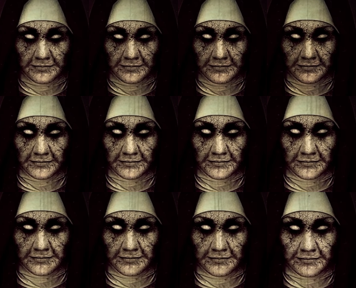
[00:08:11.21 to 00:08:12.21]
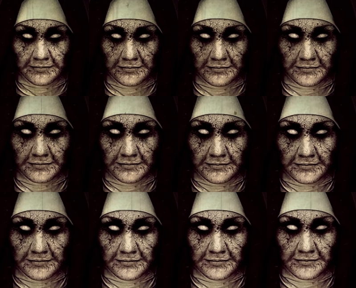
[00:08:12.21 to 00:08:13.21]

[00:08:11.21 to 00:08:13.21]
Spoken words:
(silence)